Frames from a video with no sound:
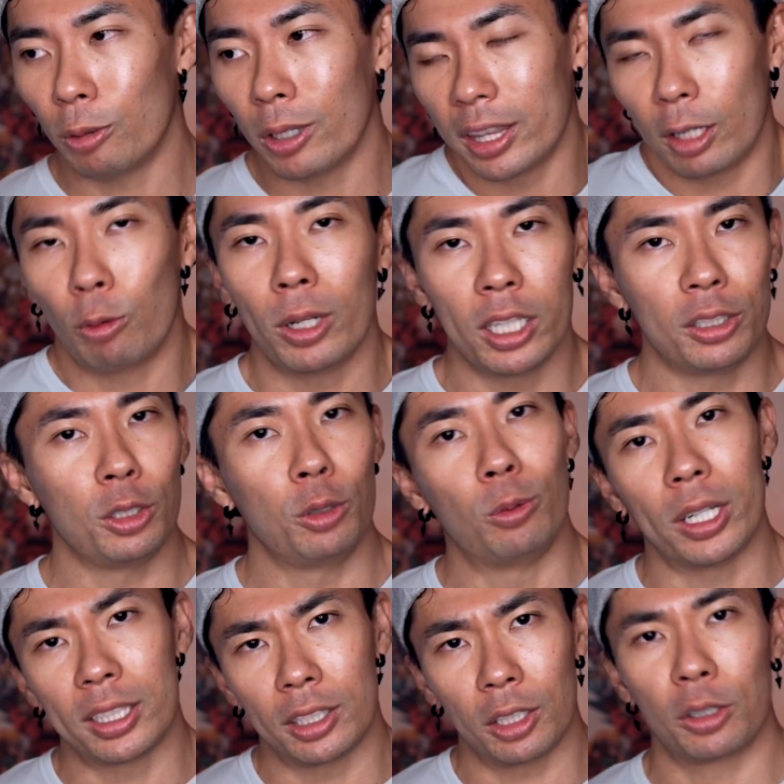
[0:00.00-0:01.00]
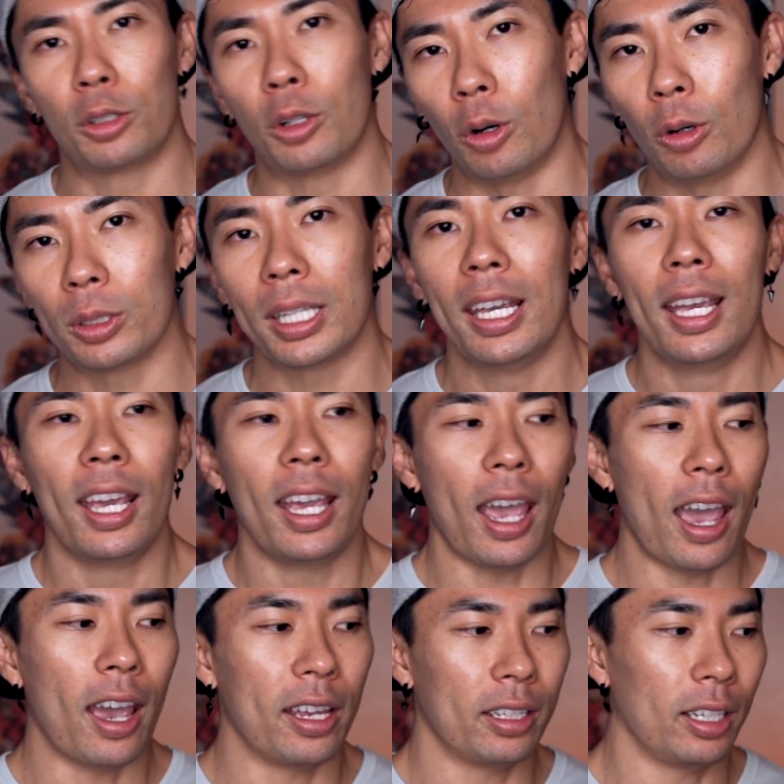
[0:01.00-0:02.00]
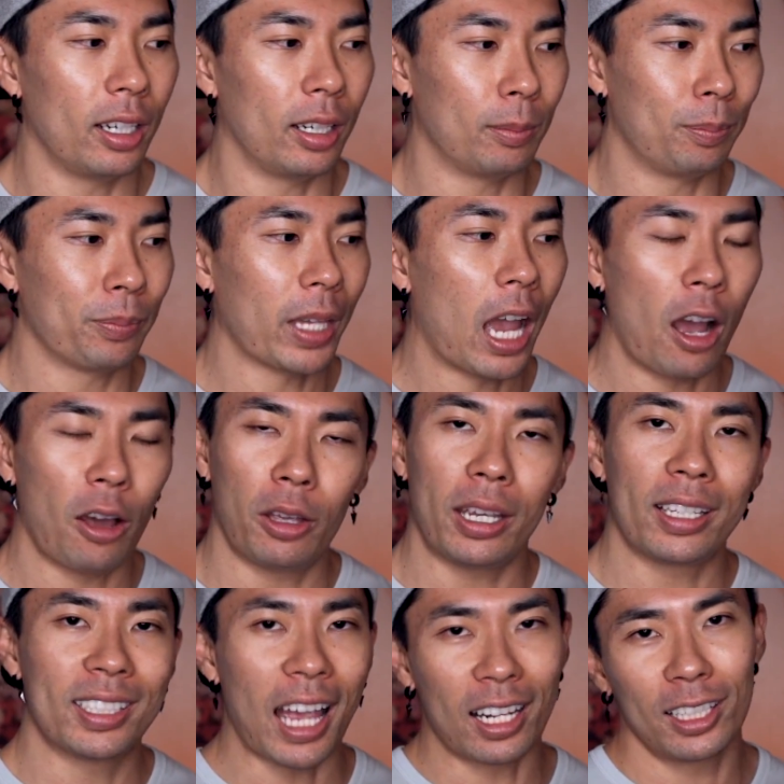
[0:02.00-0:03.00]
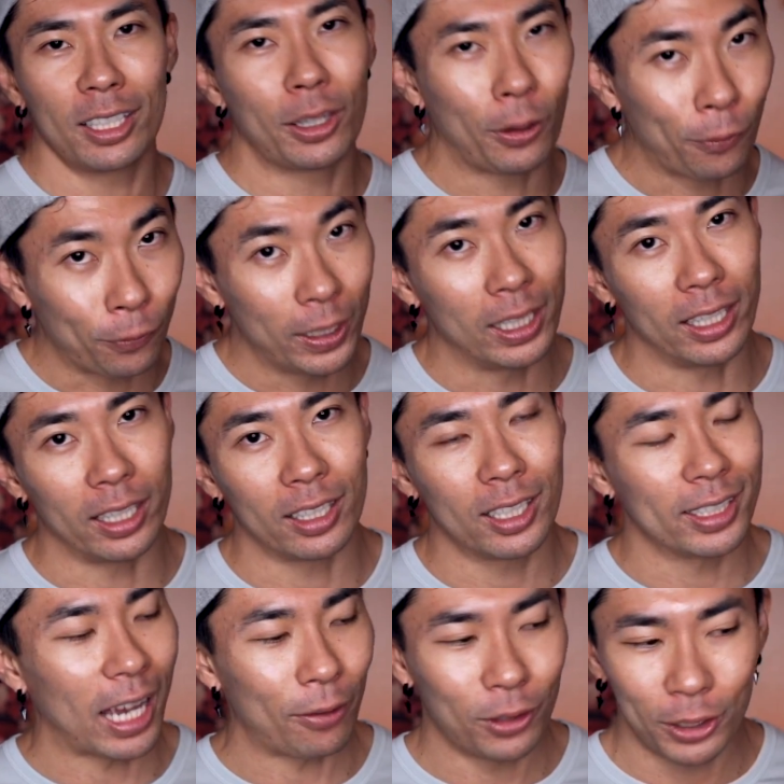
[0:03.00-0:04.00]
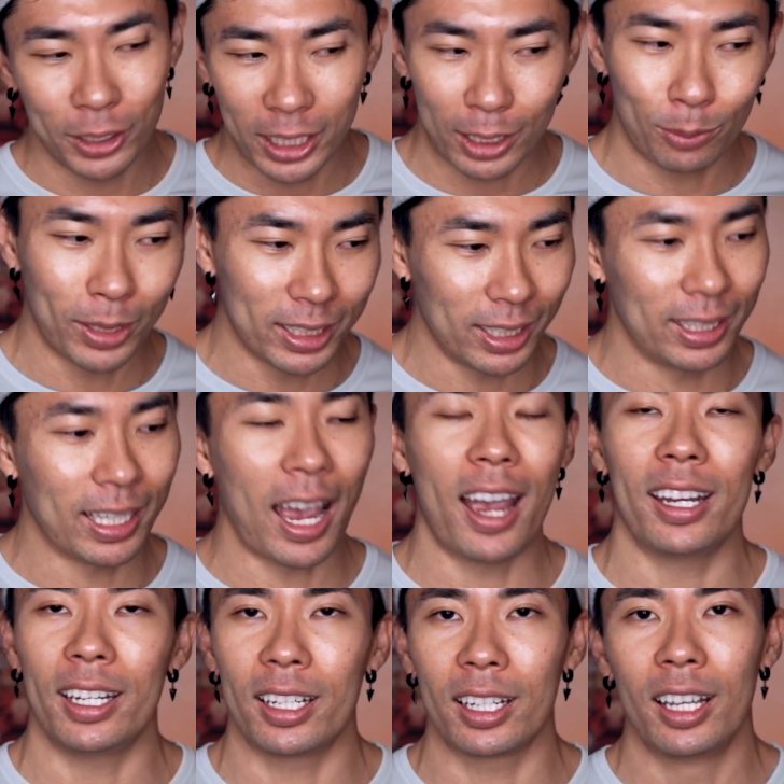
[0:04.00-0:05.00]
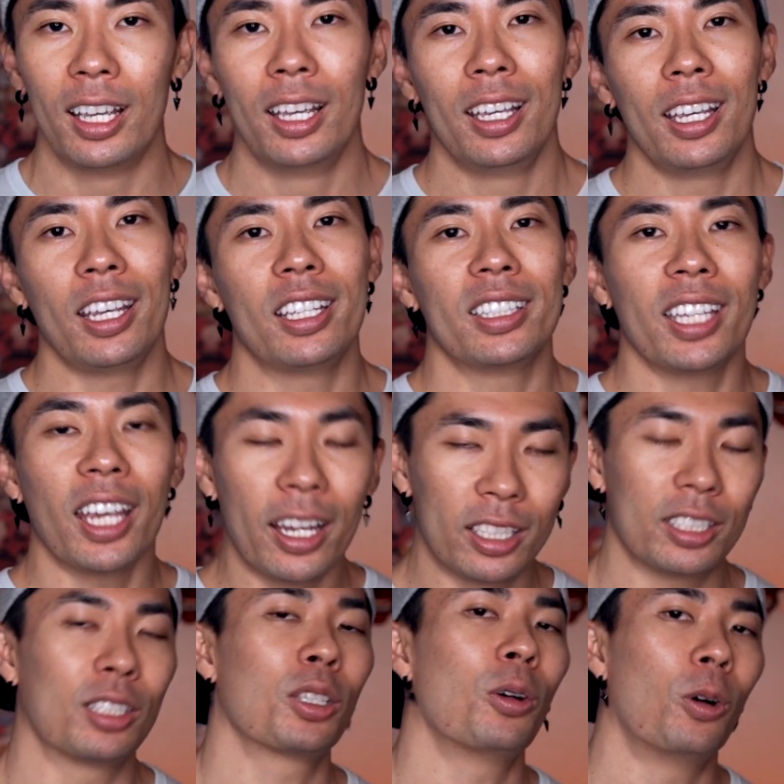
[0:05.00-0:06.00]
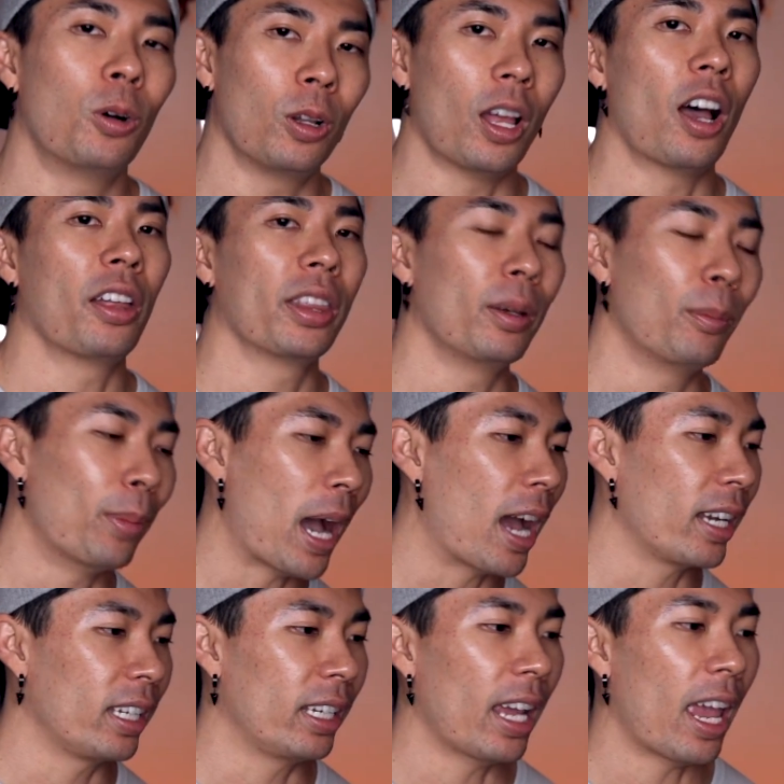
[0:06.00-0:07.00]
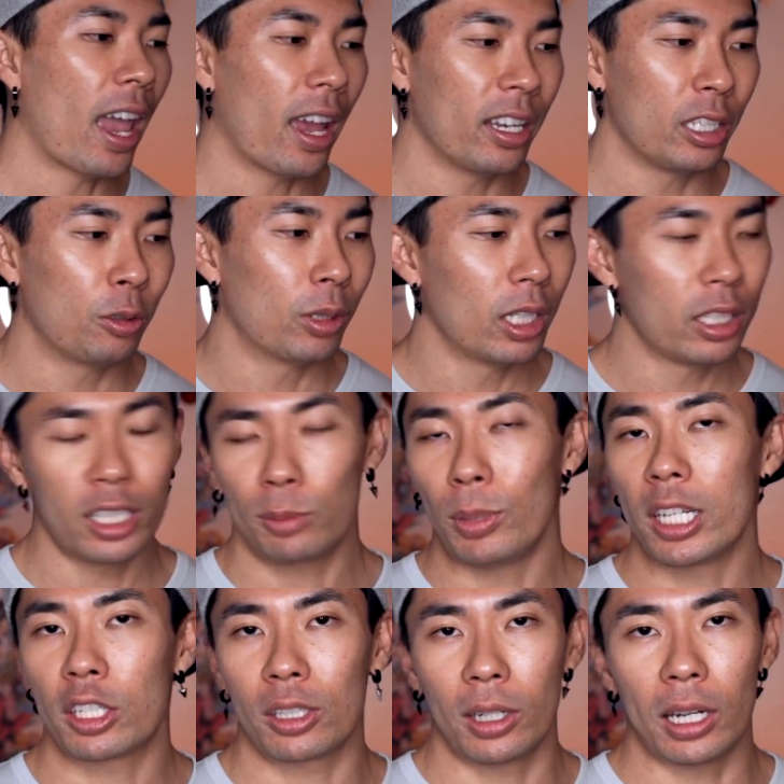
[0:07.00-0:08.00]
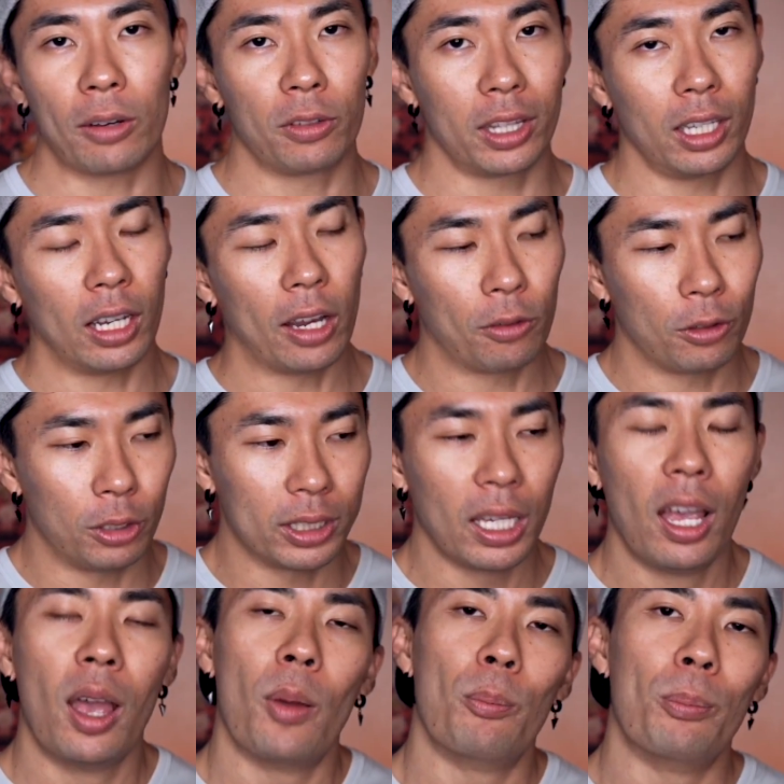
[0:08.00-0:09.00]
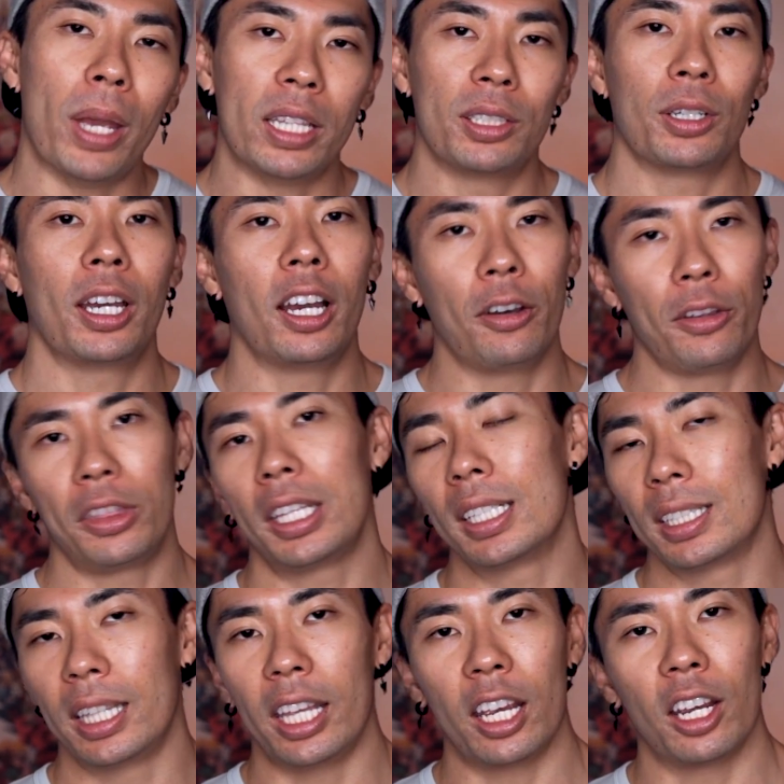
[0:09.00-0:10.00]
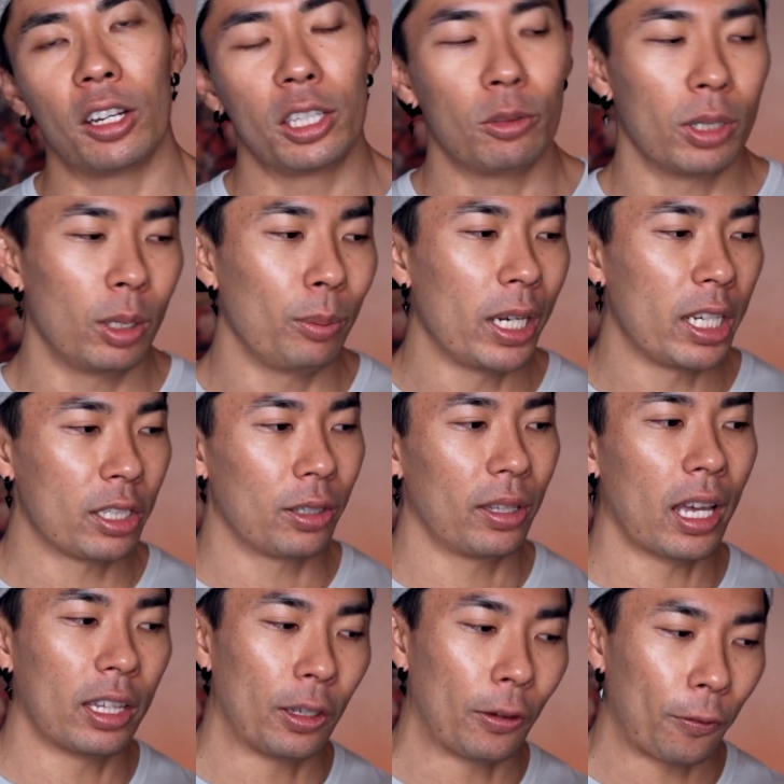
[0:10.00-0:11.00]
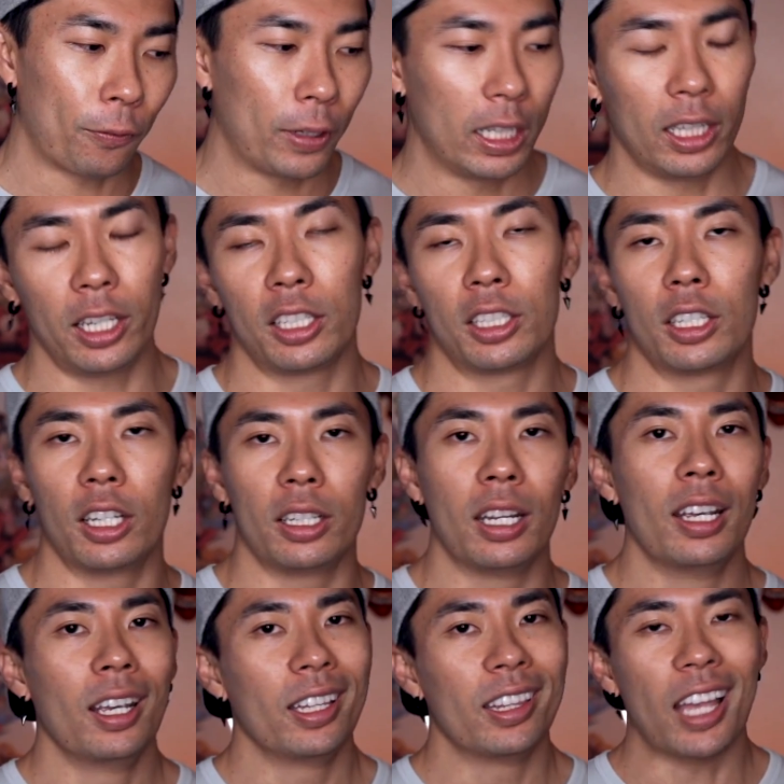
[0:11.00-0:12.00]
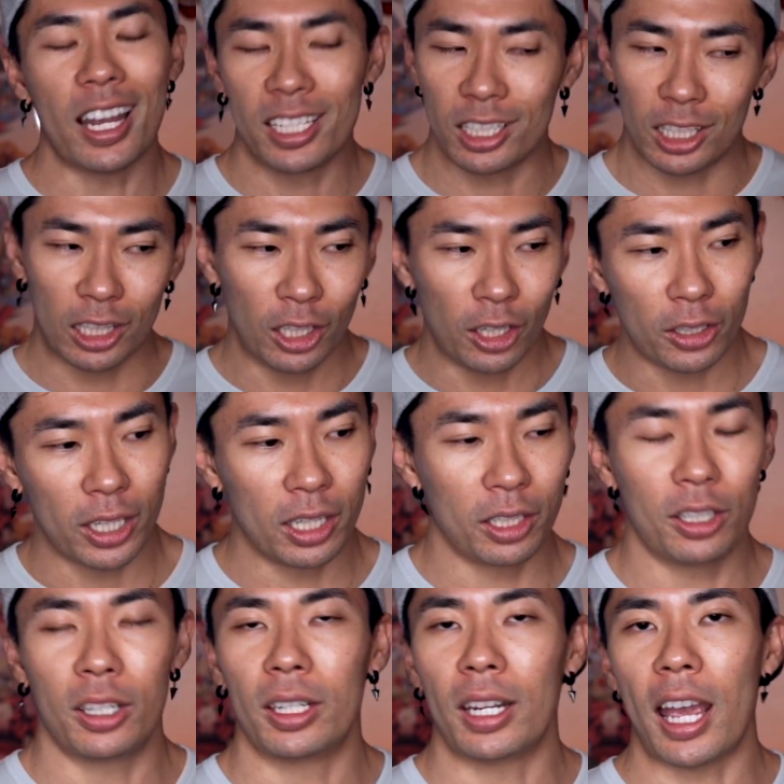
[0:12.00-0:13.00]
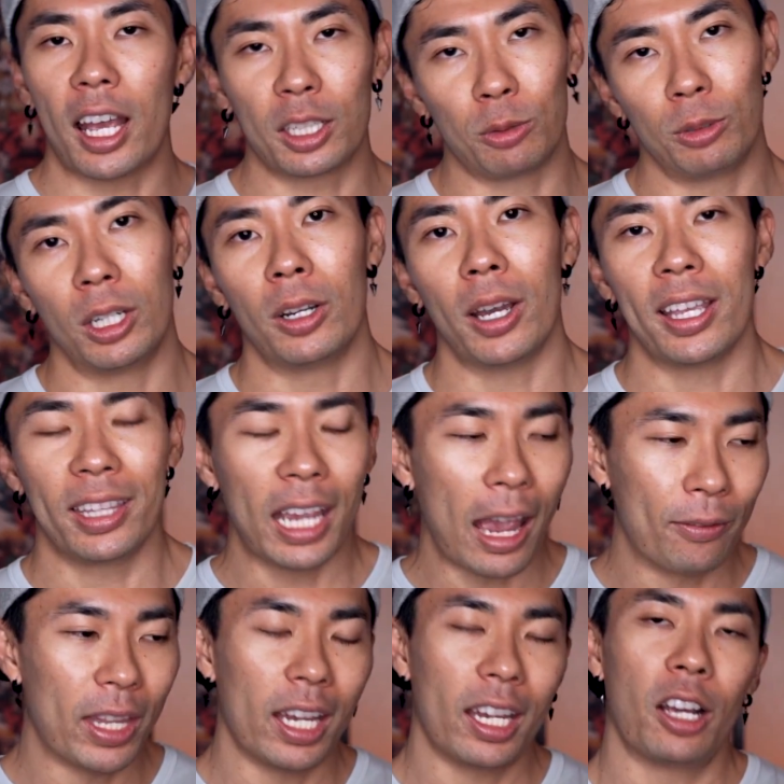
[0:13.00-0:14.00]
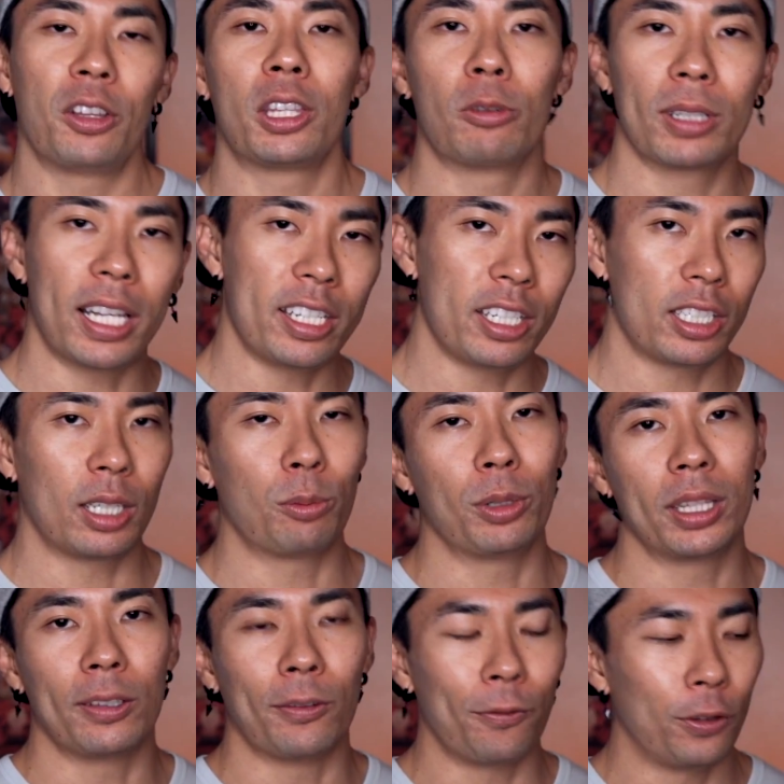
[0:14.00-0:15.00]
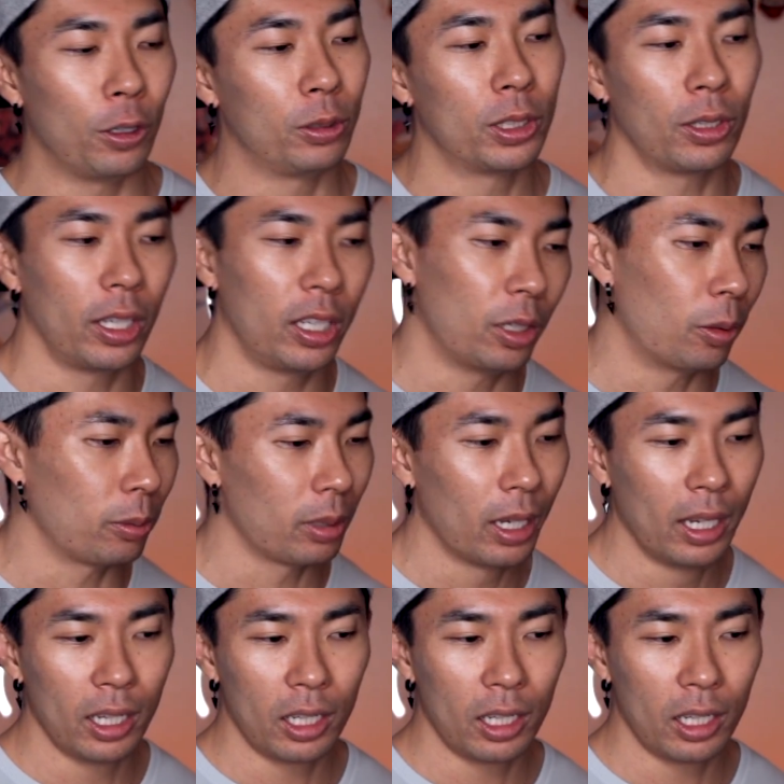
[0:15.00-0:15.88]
they want to do, what's their goals, and how exactly they're feeling, because after 6 months of dieting, it takes a toll on the body, and you want to just make sure everyone's mental health is there. You want to make sure that they're feeling good, not just looking good as well, and they have that healthy relationship with the food, so they don't